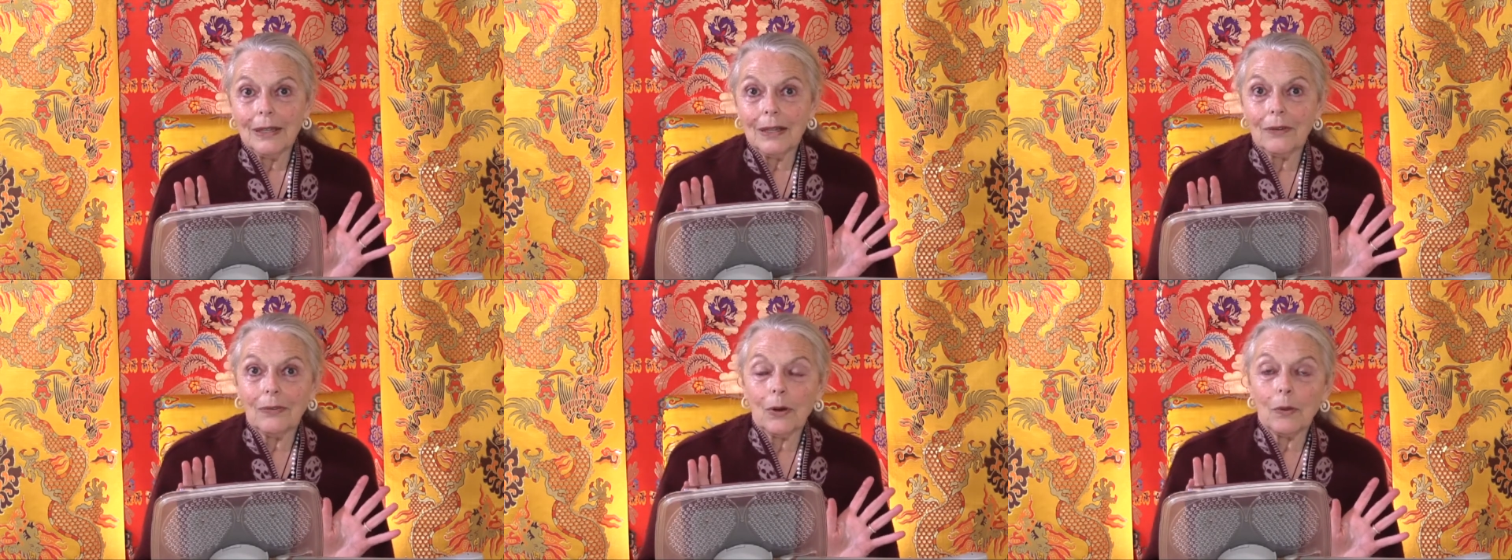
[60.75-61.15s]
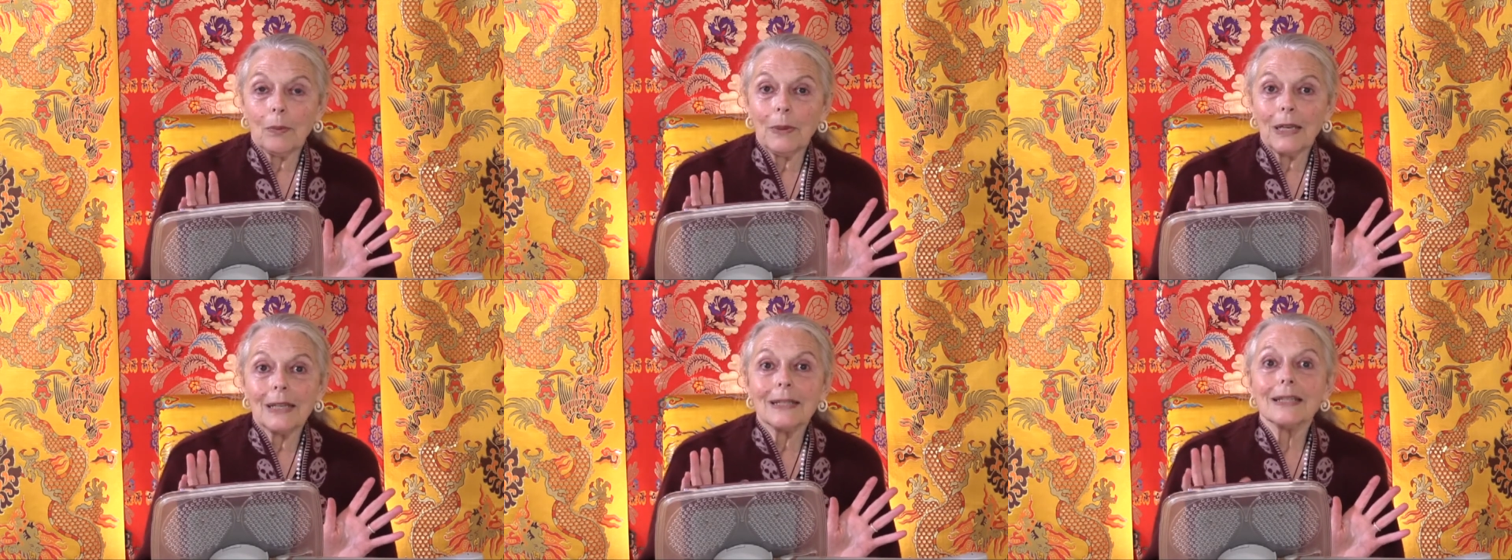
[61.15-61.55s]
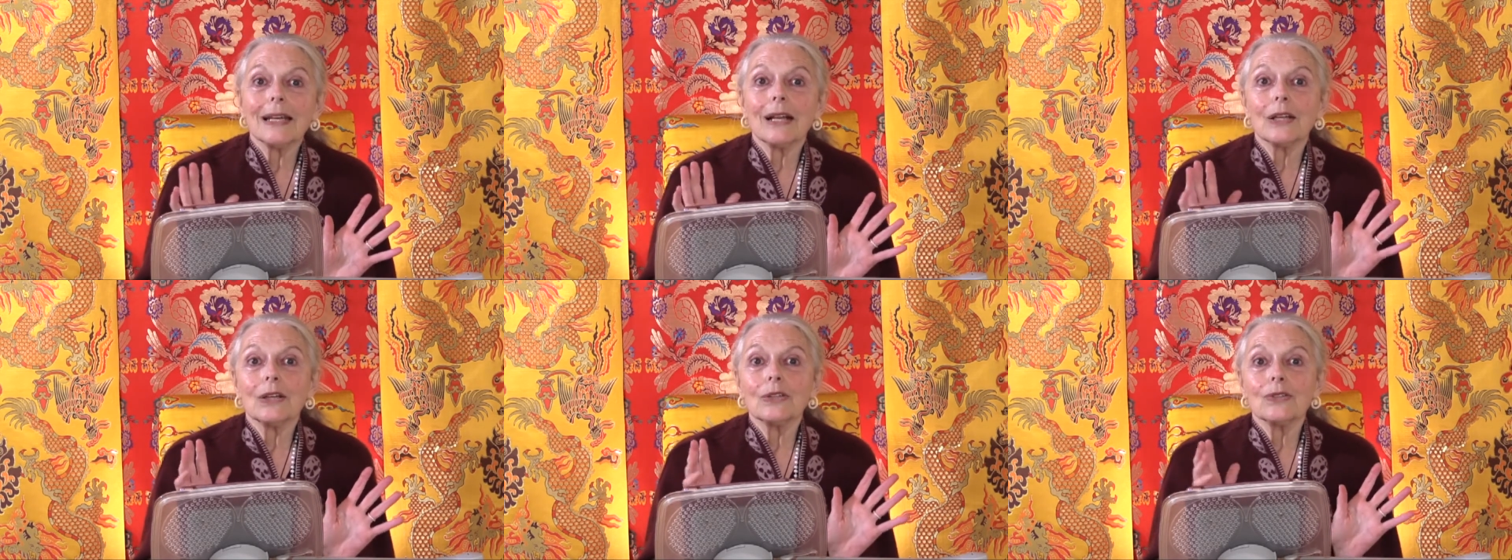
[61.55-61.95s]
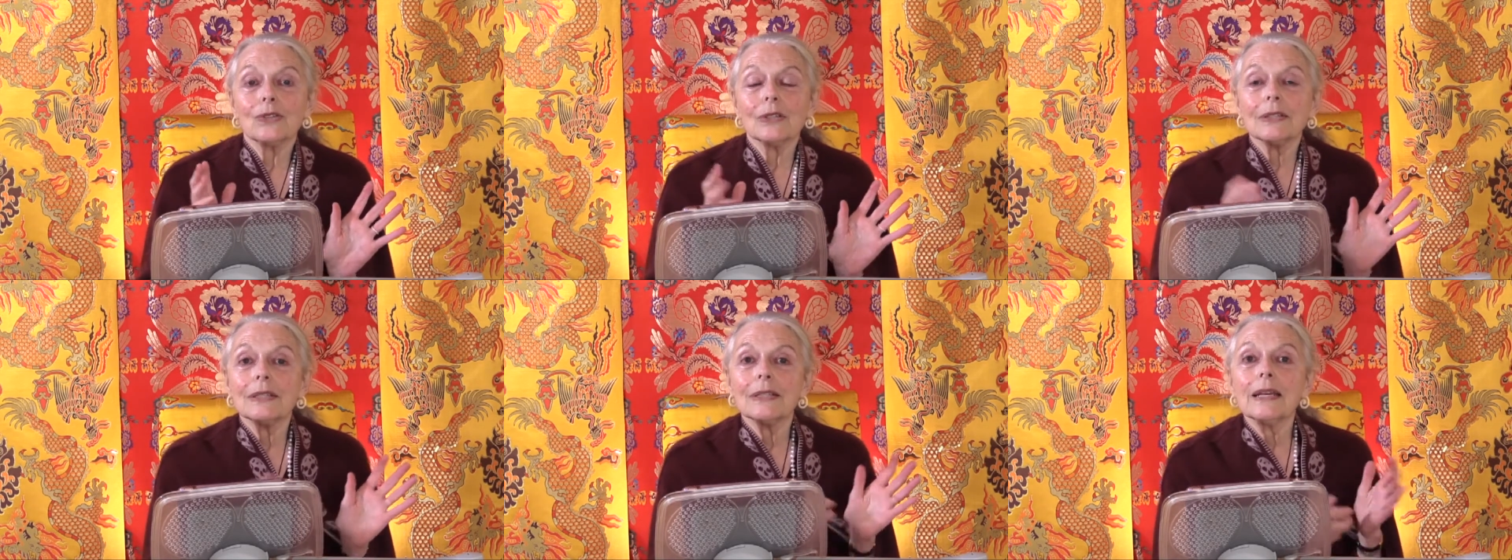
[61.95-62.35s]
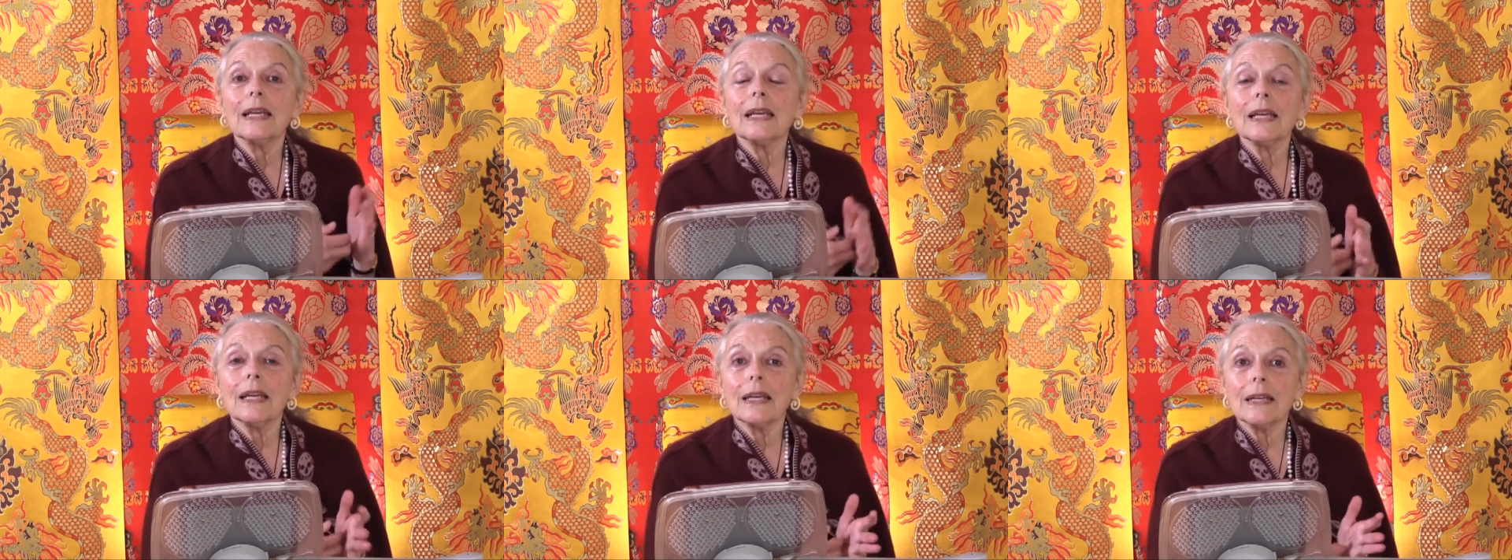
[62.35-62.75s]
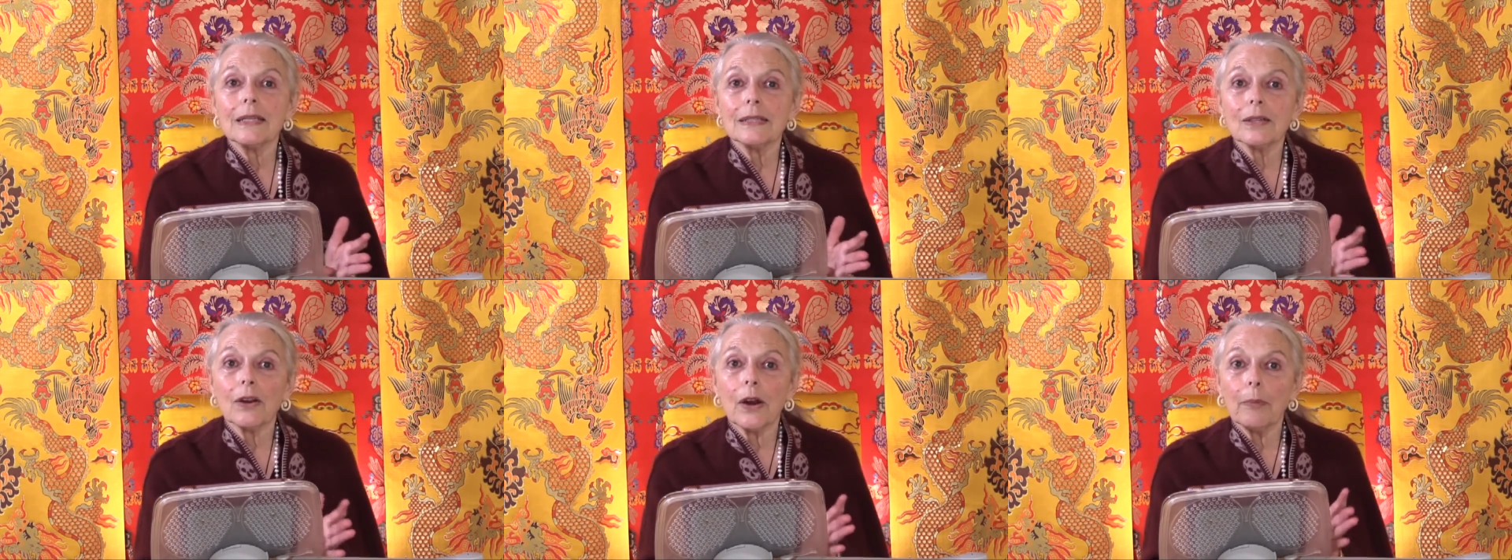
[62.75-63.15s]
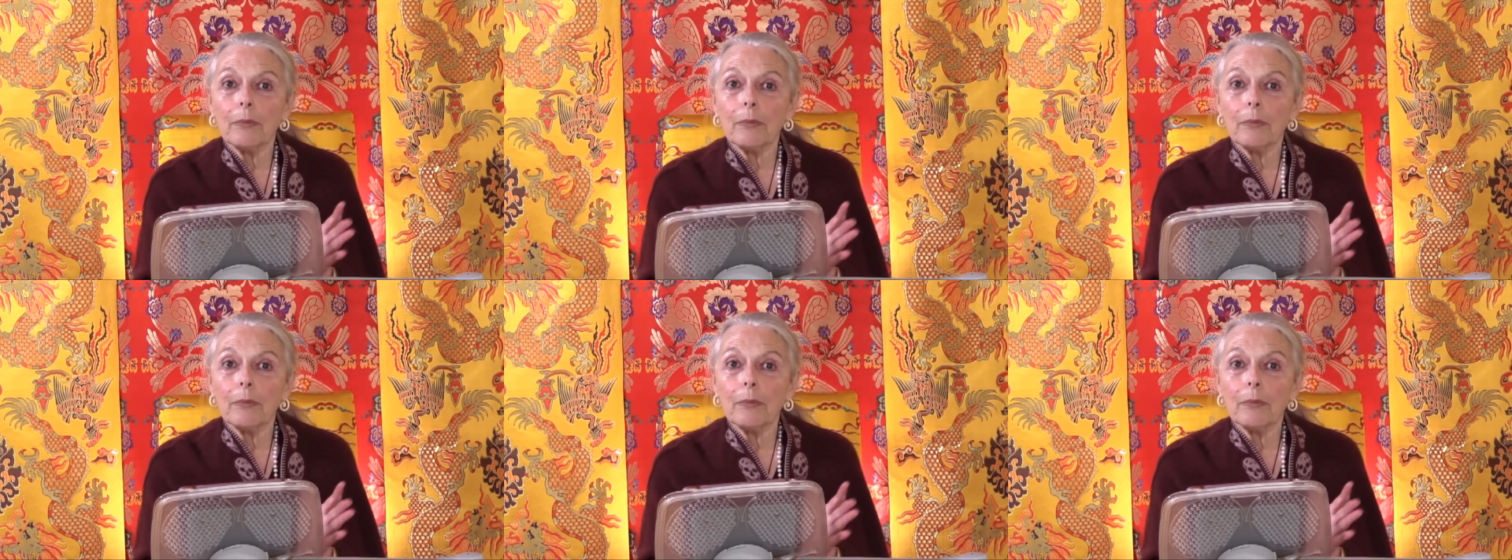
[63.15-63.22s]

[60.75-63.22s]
of open intelligence. And it is our